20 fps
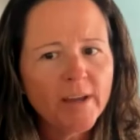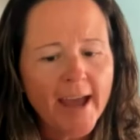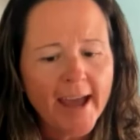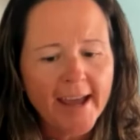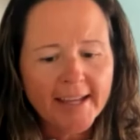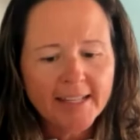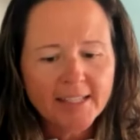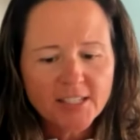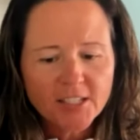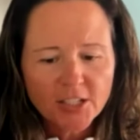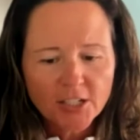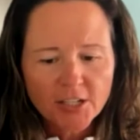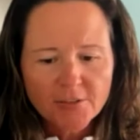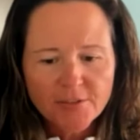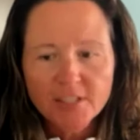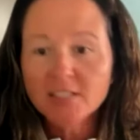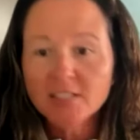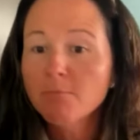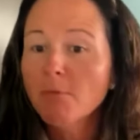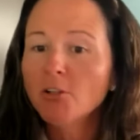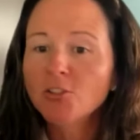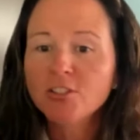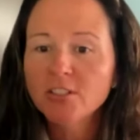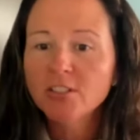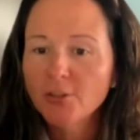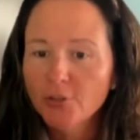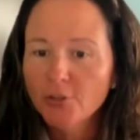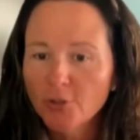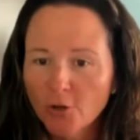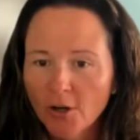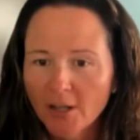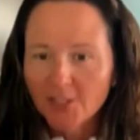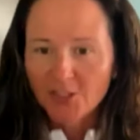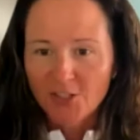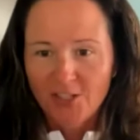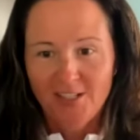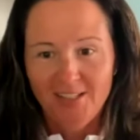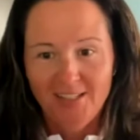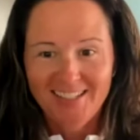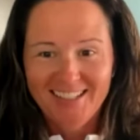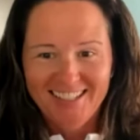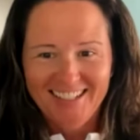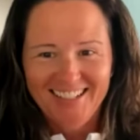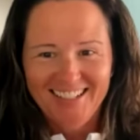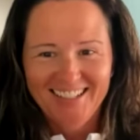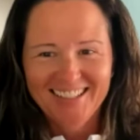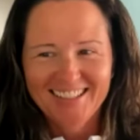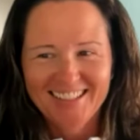we answer this multitude of questions?